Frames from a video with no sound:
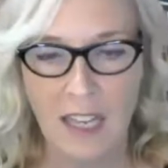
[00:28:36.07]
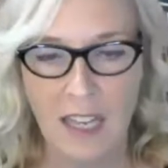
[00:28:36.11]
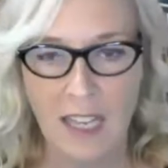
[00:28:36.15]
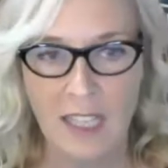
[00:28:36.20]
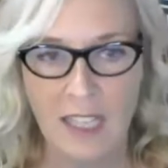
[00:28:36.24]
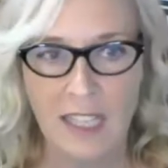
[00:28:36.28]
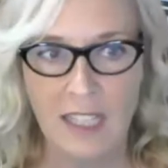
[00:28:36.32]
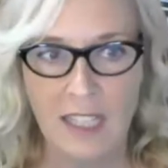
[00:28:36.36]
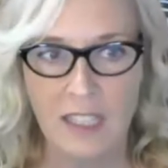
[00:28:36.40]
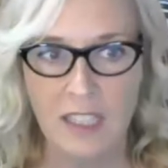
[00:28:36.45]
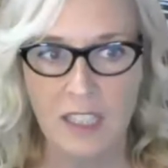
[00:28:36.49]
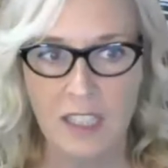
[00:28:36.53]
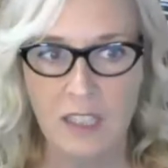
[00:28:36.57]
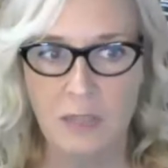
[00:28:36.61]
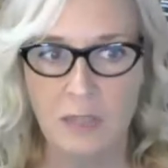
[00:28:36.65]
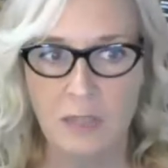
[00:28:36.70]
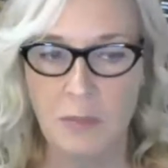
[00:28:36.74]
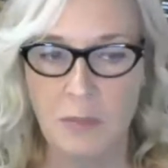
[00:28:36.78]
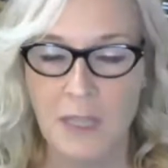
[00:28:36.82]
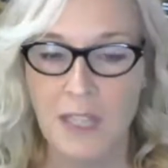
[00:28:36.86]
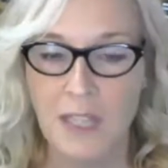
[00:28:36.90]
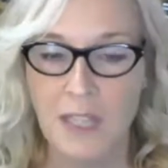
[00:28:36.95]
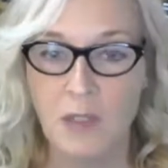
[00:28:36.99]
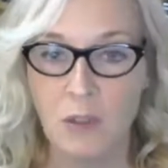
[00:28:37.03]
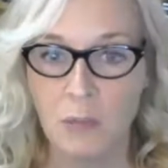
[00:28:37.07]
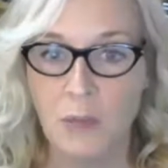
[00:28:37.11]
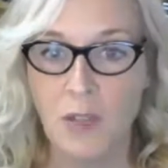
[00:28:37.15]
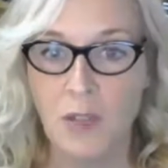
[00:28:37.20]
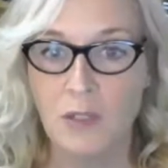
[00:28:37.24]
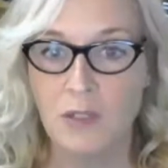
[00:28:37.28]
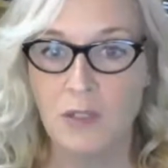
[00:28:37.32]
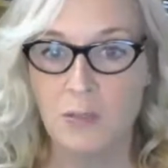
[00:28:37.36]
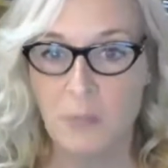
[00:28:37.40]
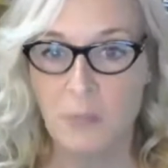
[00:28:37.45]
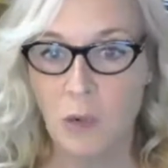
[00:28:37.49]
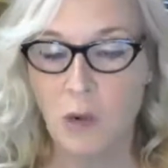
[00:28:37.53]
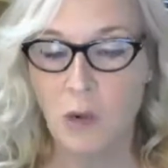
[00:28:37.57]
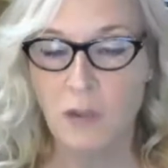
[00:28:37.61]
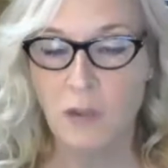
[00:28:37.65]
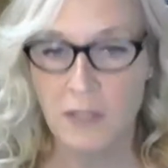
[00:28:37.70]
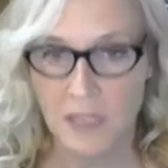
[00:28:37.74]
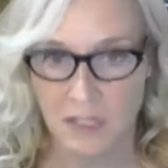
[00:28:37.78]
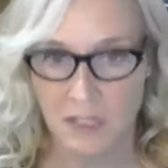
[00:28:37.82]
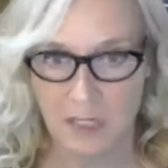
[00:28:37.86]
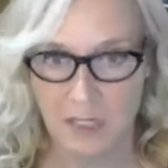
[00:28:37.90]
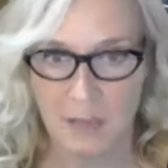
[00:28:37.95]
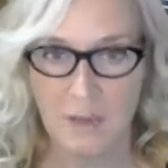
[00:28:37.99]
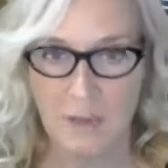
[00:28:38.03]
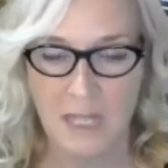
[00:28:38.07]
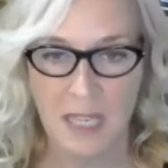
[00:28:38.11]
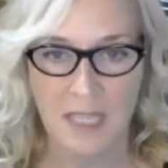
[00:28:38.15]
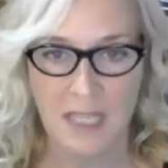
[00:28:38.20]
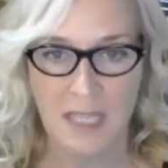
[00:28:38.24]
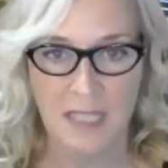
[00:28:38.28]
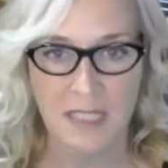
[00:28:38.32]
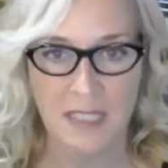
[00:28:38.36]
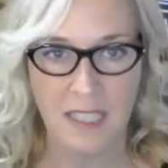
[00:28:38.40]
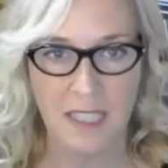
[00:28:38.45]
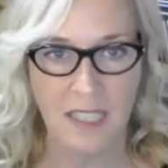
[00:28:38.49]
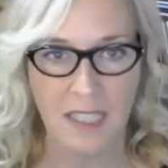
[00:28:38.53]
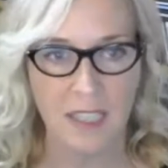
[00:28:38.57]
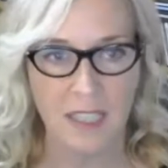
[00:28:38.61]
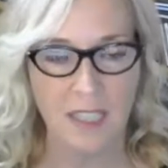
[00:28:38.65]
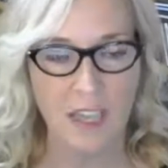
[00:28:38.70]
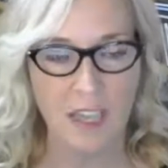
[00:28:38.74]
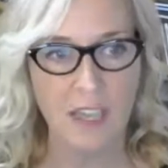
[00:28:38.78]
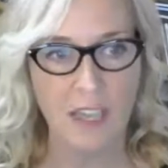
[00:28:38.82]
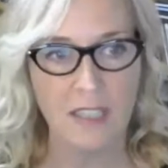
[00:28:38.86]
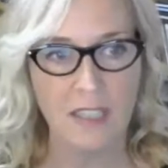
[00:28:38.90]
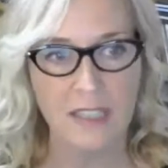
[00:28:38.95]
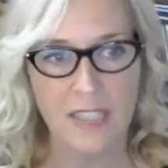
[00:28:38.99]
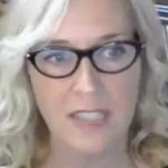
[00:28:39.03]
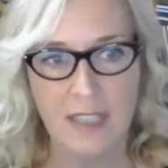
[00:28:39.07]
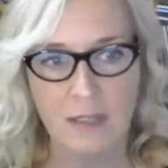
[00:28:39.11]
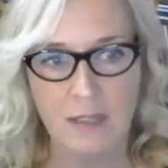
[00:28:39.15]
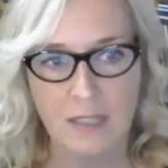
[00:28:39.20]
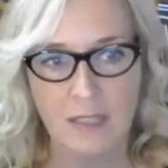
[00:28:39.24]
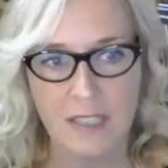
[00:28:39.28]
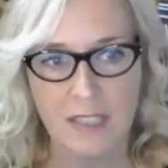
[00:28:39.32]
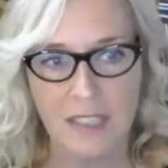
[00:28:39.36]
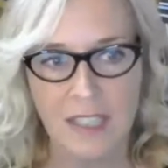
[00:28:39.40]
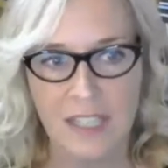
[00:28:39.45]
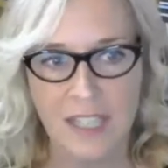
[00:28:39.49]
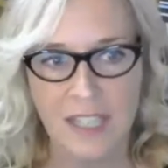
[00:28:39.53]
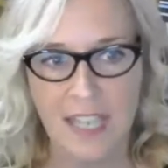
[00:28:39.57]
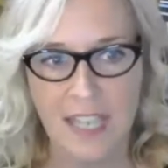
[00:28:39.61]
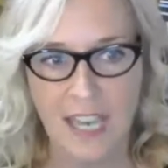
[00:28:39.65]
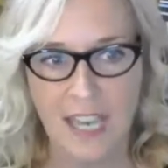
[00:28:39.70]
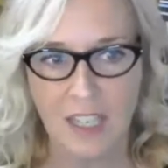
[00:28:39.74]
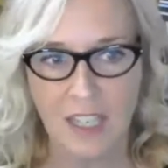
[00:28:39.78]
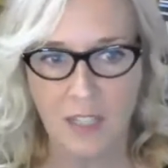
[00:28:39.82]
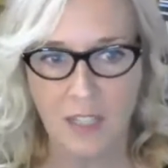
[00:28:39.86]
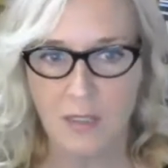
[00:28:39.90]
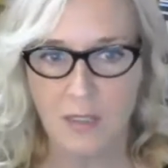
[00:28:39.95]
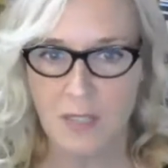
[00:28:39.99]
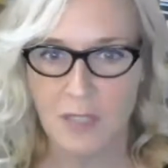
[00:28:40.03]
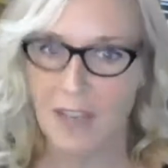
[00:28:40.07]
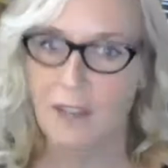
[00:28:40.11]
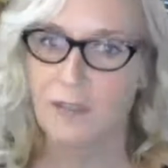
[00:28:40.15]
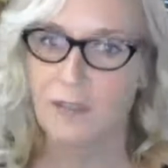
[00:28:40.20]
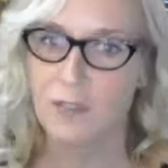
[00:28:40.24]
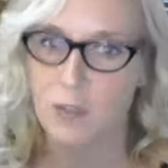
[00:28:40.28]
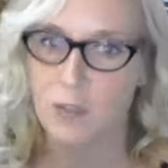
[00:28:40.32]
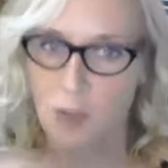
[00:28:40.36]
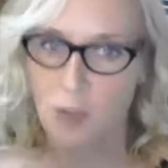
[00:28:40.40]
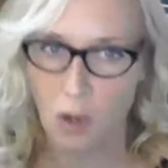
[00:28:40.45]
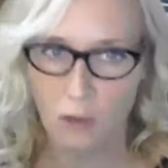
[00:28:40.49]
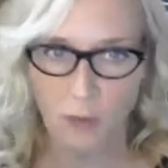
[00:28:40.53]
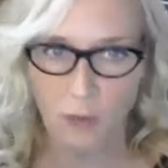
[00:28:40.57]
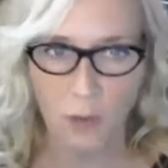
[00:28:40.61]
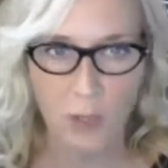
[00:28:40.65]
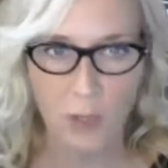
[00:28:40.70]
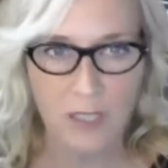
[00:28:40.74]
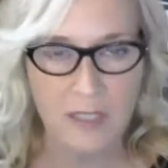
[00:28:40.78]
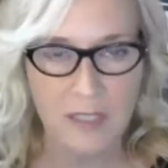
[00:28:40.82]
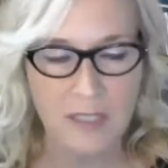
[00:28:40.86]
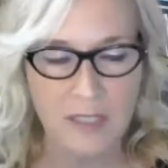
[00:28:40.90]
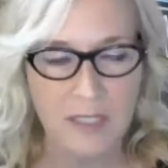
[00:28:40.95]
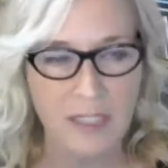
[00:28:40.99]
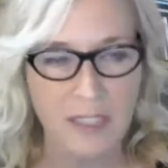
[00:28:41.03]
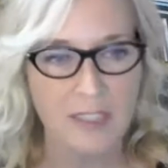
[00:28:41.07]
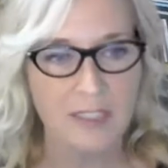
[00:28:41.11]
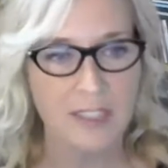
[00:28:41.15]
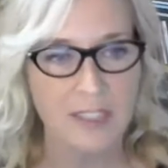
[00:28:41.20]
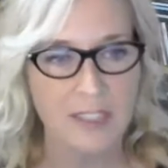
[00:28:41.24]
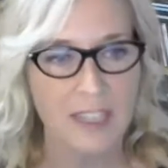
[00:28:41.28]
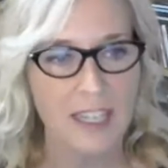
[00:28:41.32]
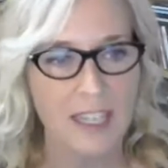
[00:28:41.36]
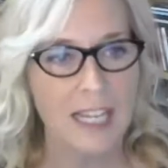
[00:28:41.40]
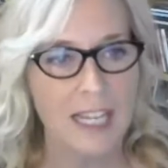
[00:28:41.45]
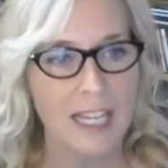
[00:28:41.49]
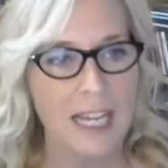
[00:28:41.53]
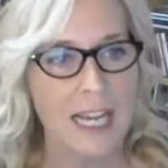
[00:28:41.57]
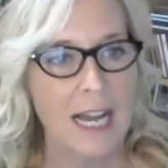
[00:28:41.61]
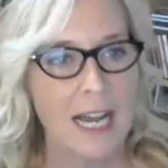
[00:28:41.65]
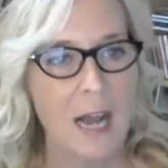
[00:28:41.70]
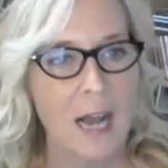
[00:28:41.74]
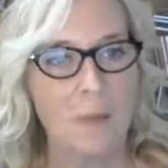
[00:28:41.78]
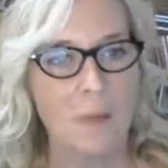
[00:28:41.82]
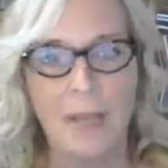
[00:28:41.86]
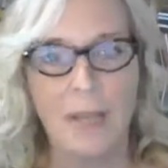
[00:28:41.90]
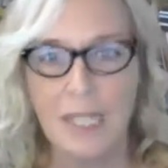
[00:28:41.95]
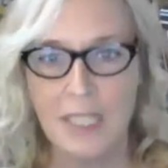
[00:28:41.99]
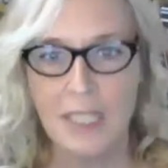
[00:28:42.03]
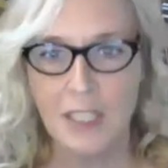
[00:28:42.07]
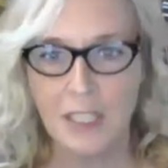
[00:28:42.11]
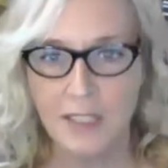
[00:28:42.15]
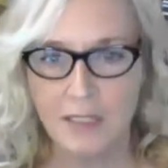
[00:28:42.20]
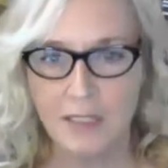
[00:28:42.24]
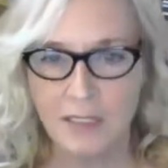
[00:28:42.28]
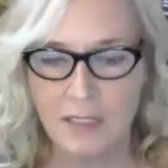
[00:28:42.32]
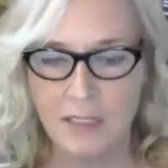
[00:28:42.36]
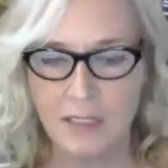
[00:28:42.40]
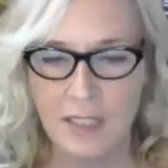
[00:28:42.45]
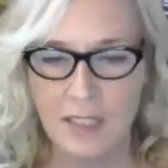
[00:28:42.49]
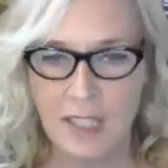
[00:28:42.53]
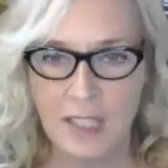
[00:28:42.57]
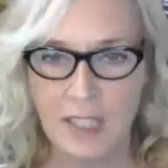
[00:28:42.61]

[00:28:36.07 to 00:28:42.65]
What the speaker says: And it can be almost more intimidating. And undoubtedly, they're going to have strong voices, opinions.